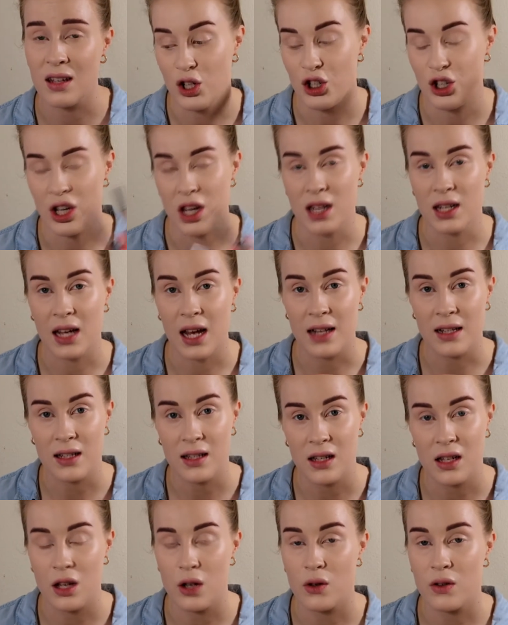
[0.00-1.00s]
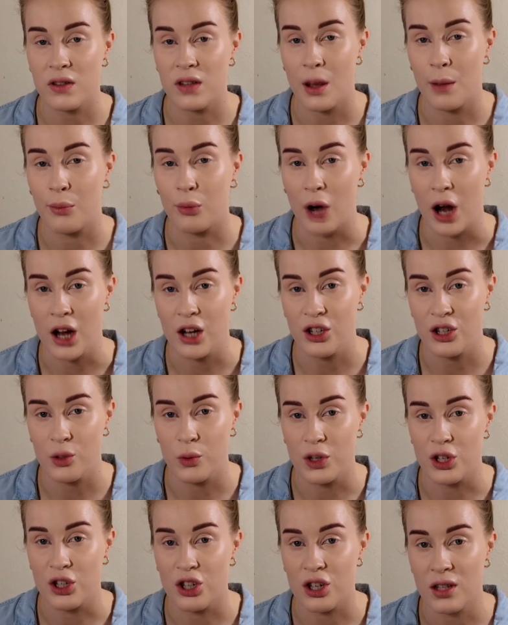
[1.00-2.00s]
She tends to use a brush
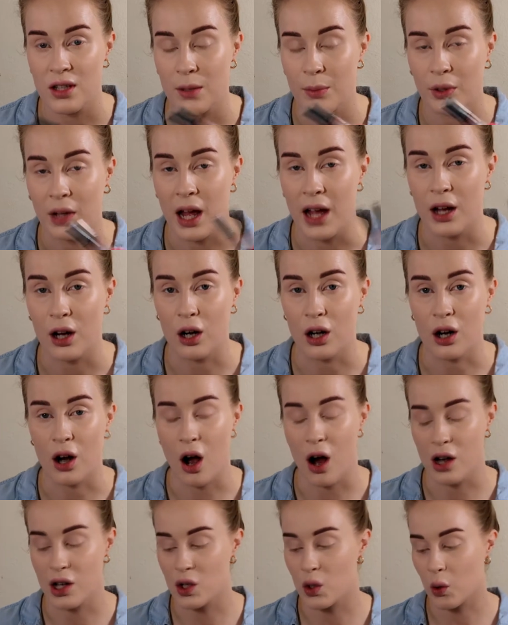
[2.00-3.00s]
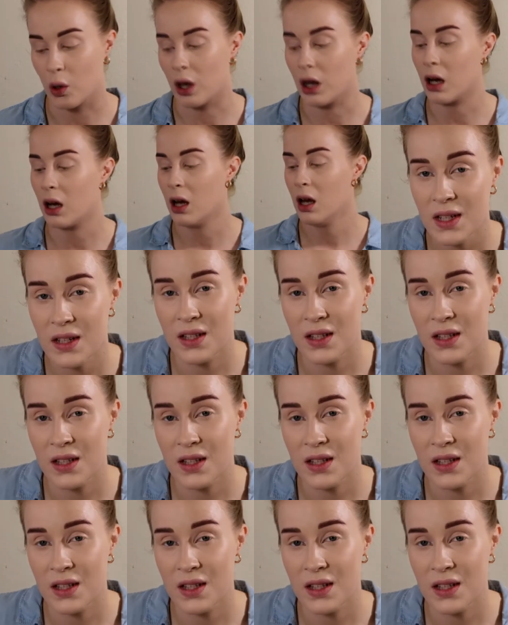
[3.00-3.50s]
when she's applying her contour,